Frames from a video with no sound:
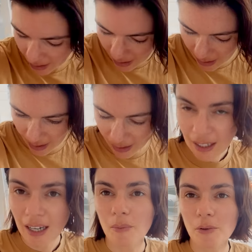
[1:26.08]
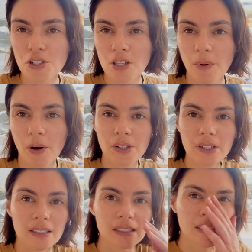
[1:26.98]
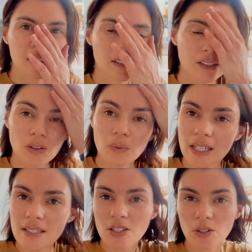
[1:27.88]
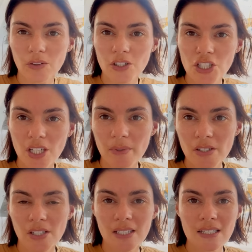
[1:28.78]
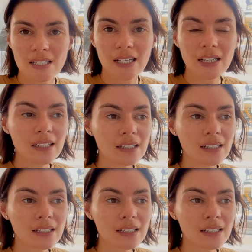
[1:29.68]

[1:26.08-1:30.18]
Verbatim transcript: Uh, up onto the boat. We are still on the ship, as you can see.